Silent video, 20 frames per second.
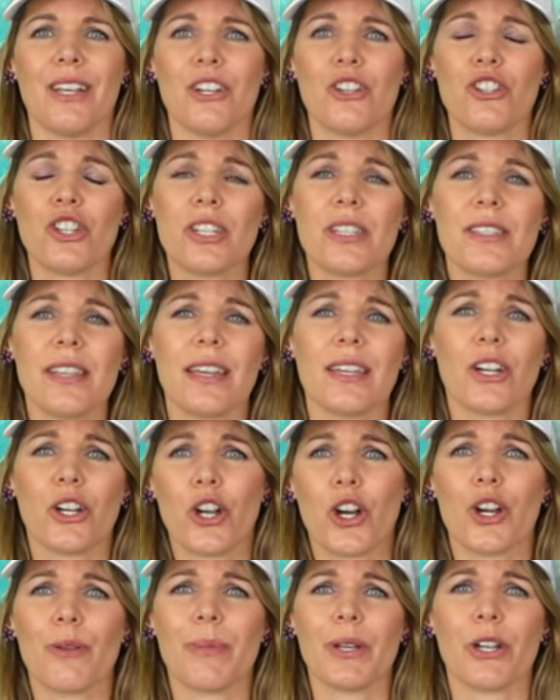Just like a
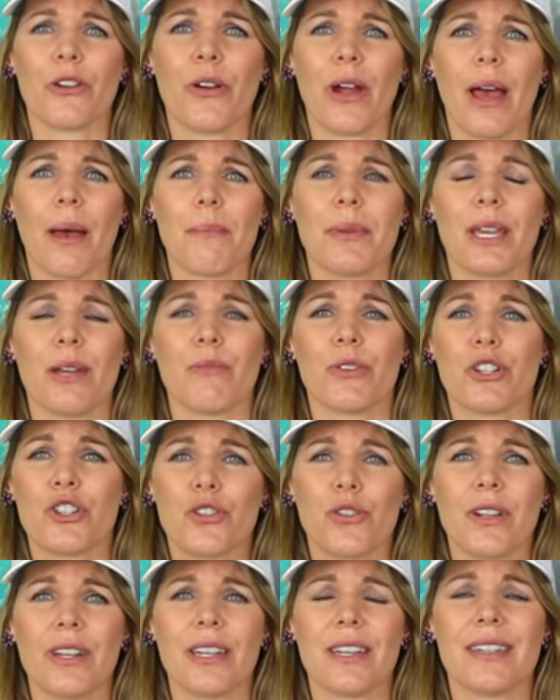hermit crab can
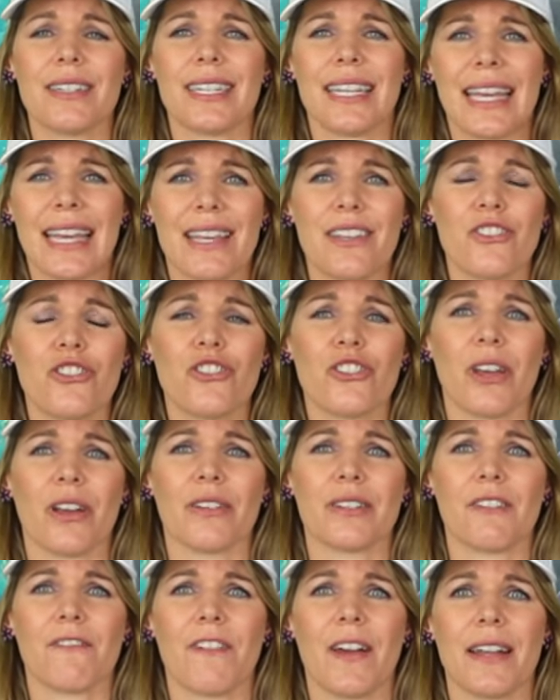retreat into his
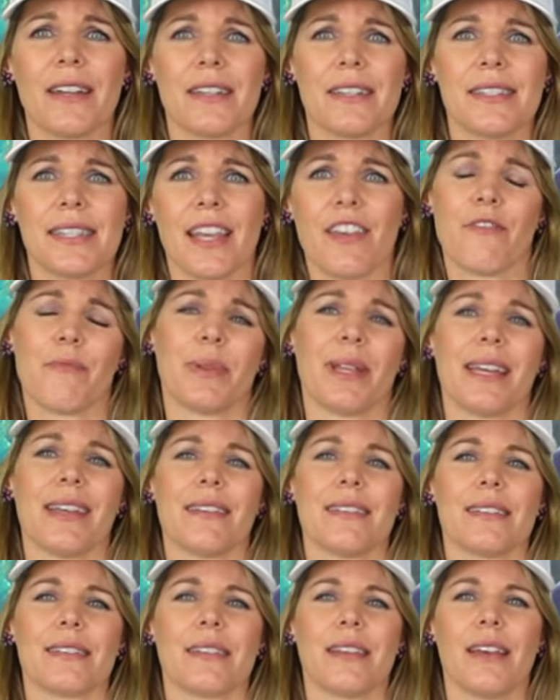shell to find a safe
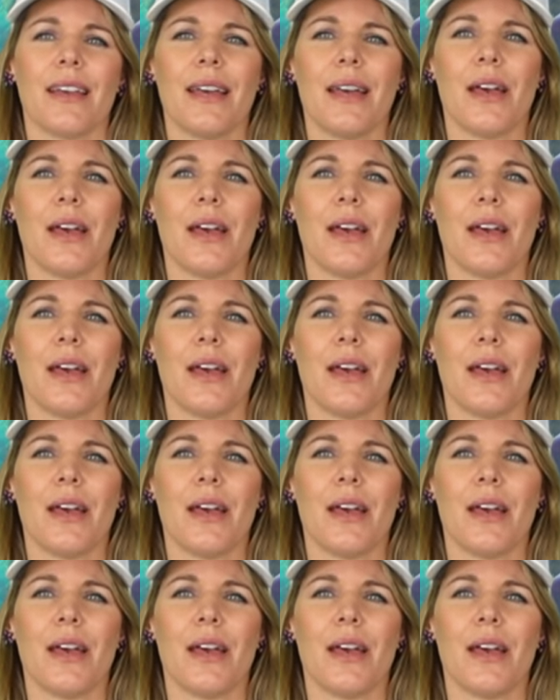place,